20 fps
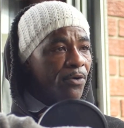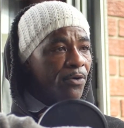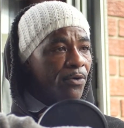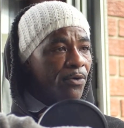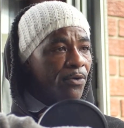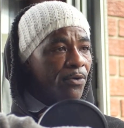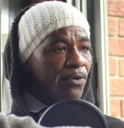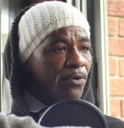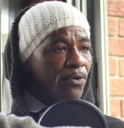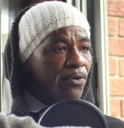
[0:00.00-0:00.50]

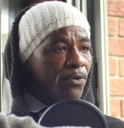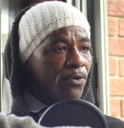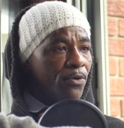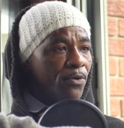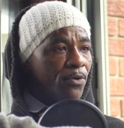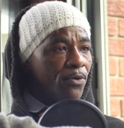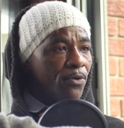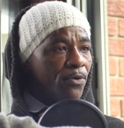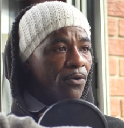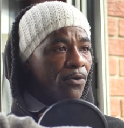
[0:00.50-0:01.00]

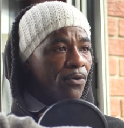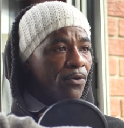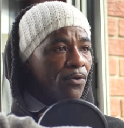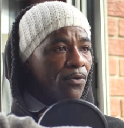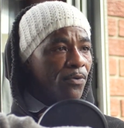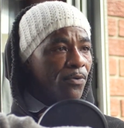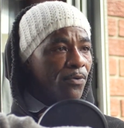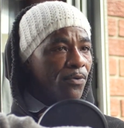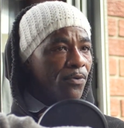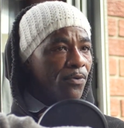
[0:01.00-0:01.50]

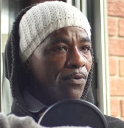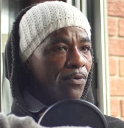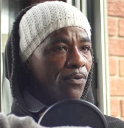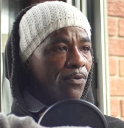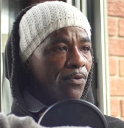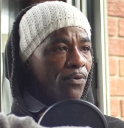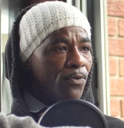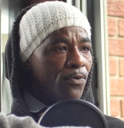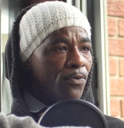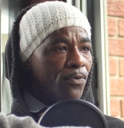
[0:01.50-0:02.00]

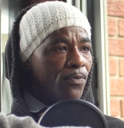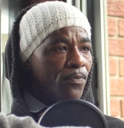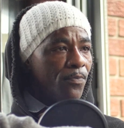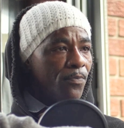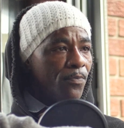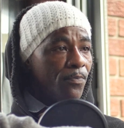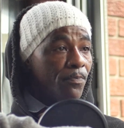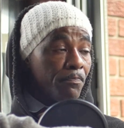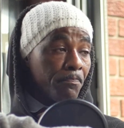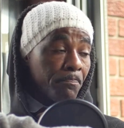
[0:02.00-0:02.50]

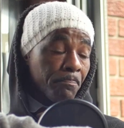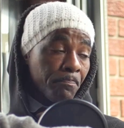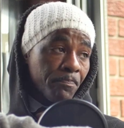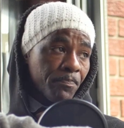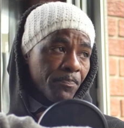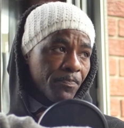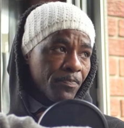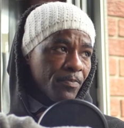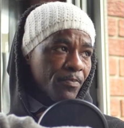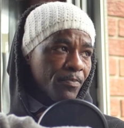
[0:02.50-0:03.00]

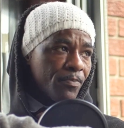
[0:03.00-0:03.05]
Nothing is said.